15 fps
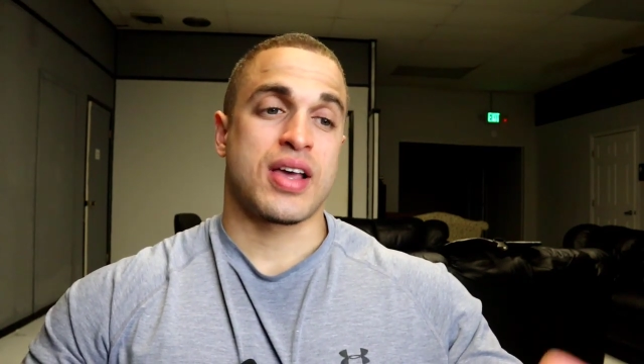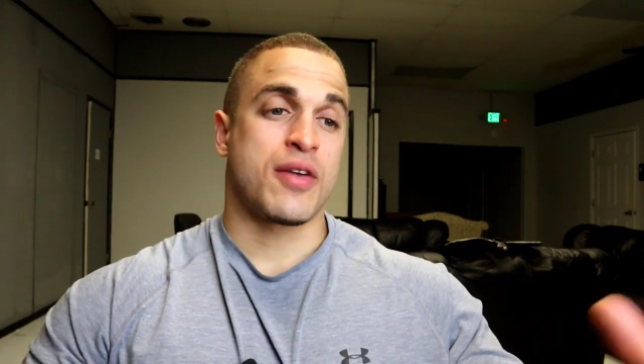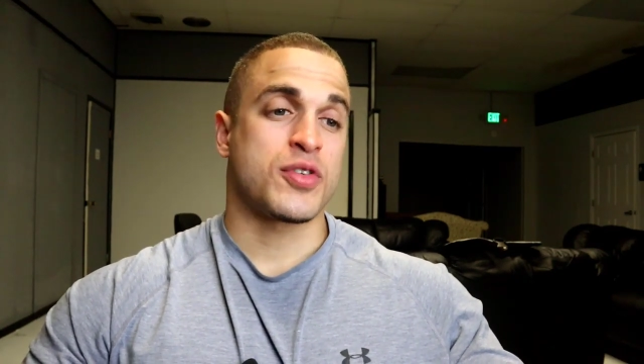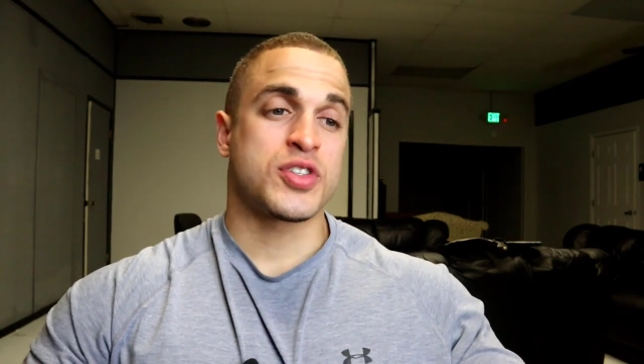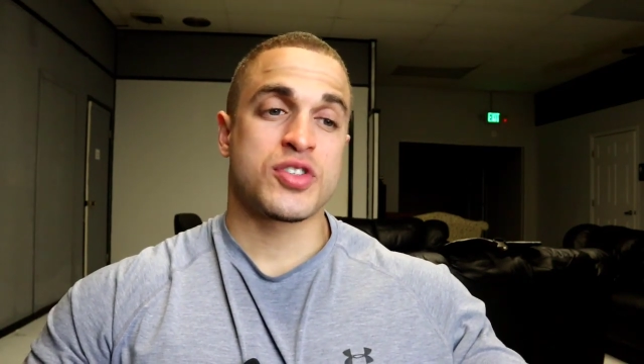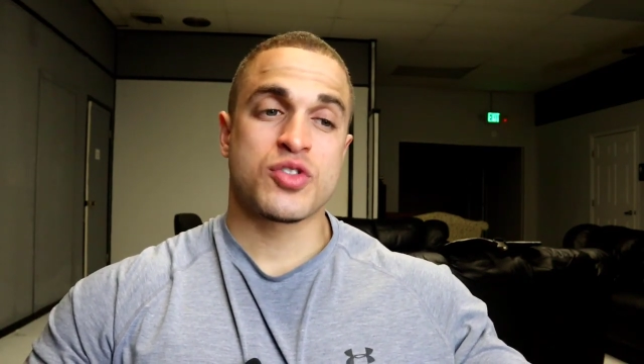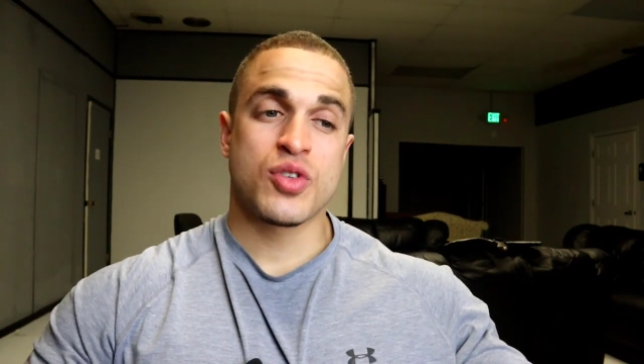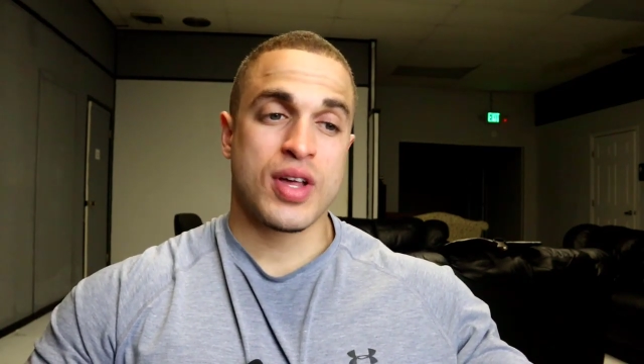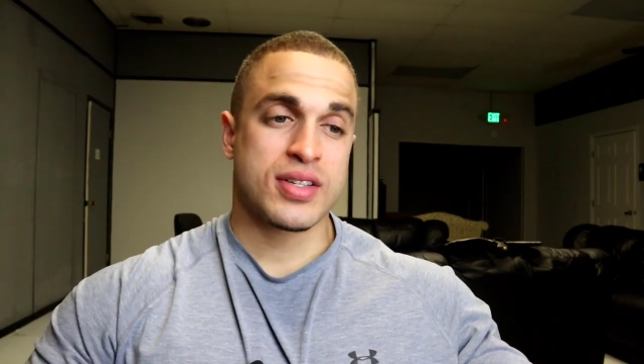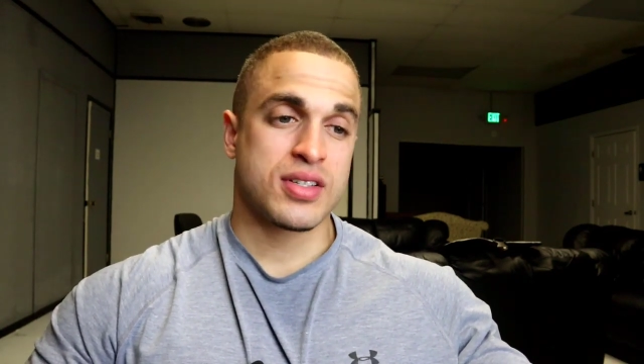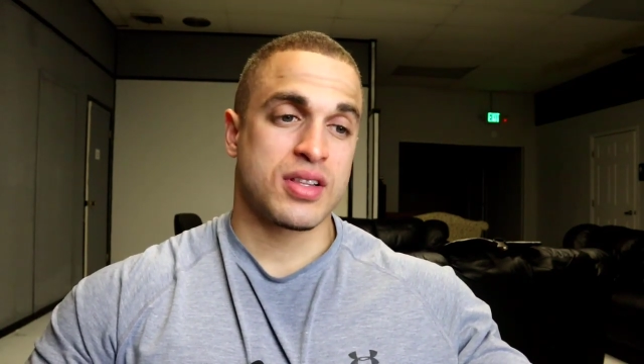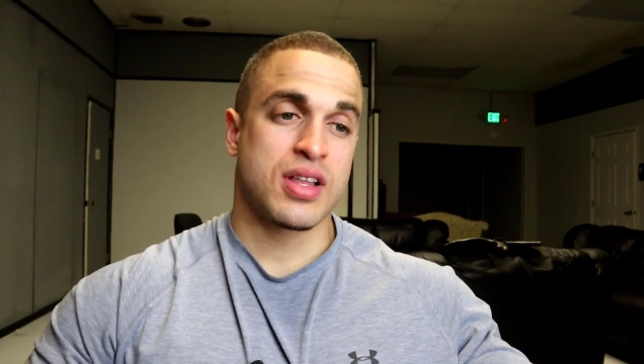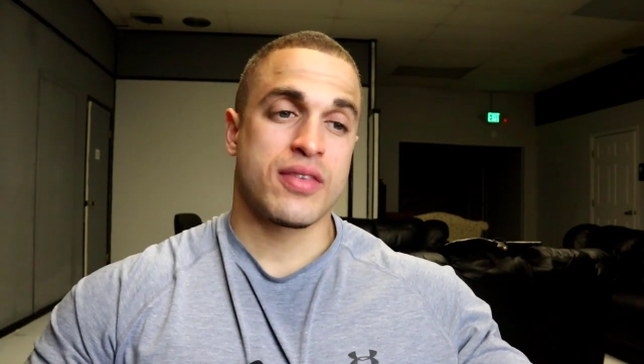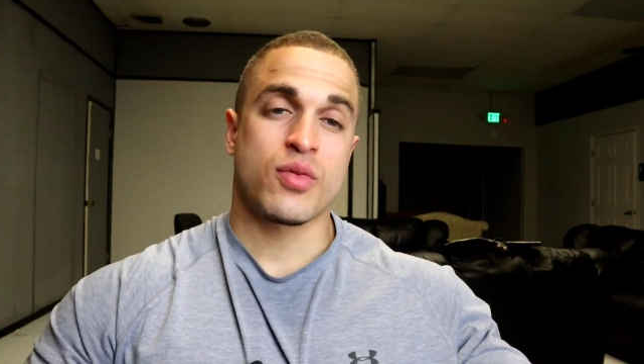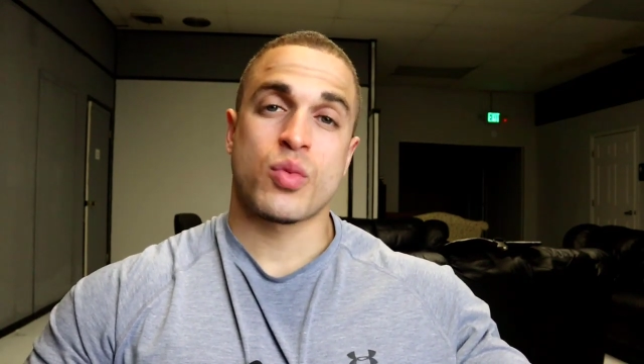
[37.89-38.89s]
Ever since
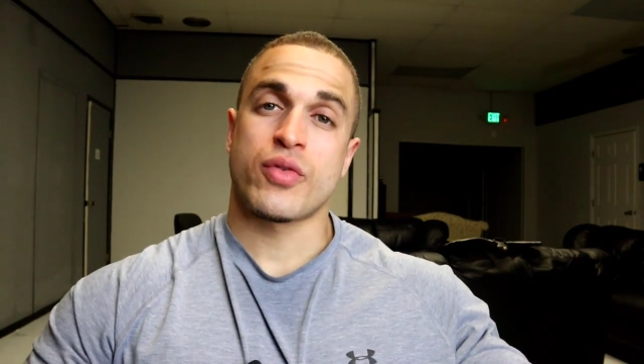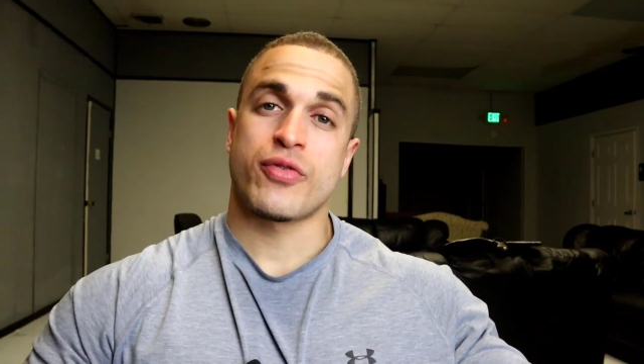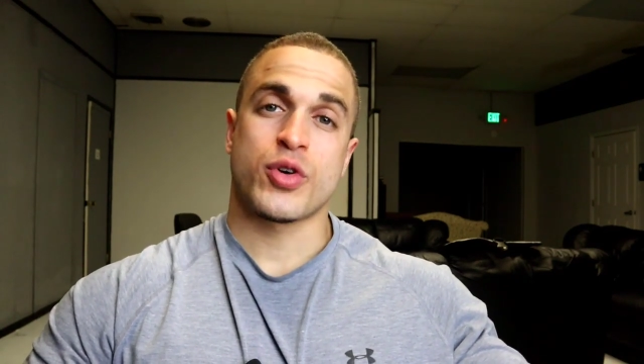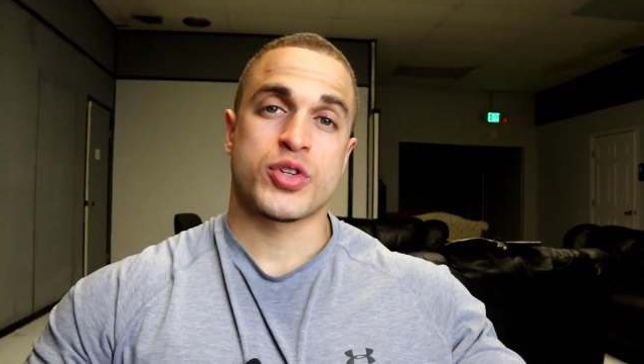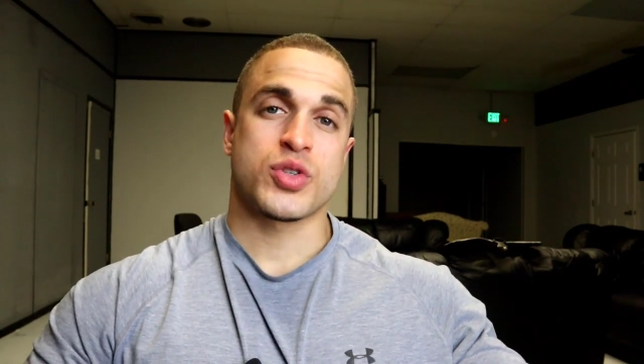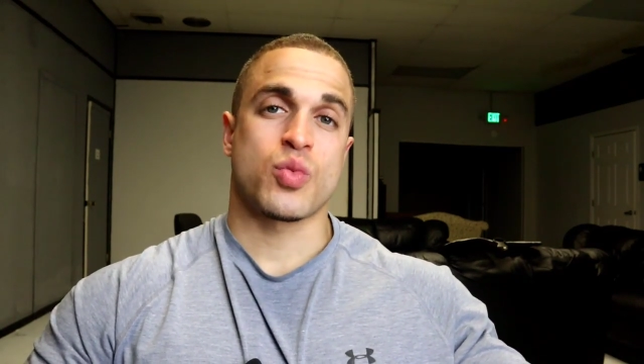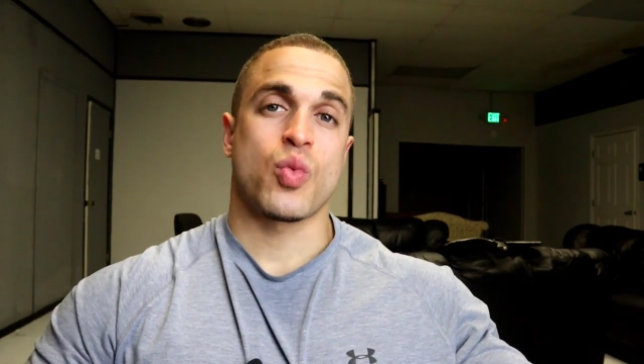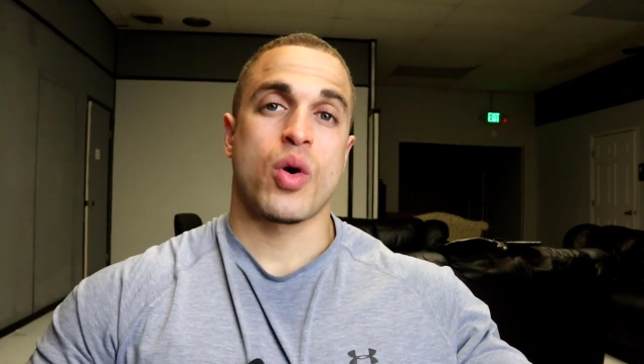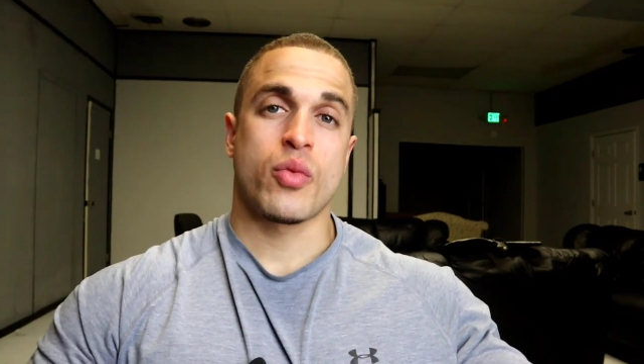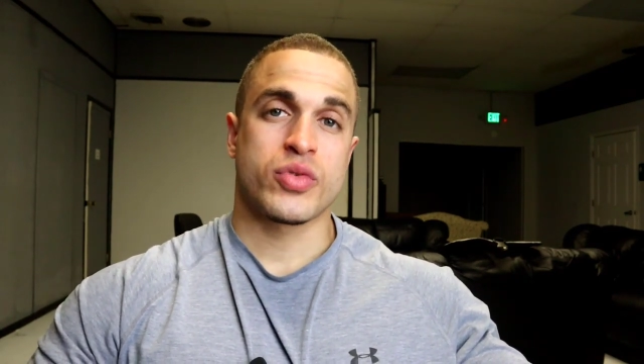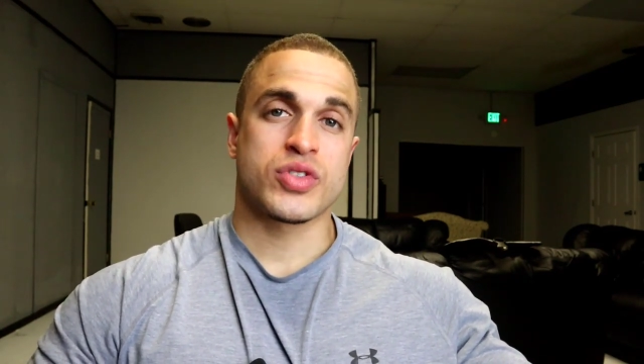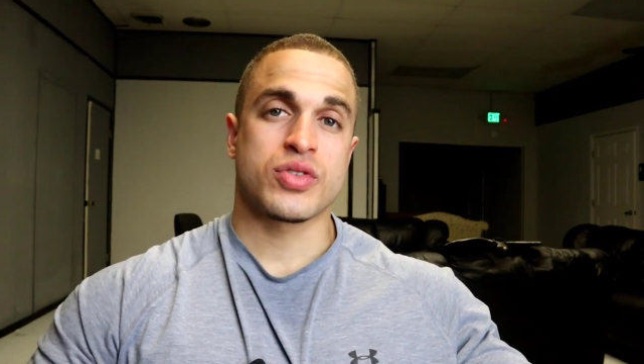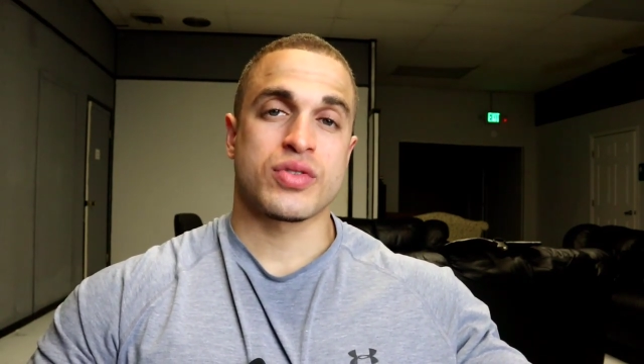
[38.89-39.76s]
2011 when version 1 was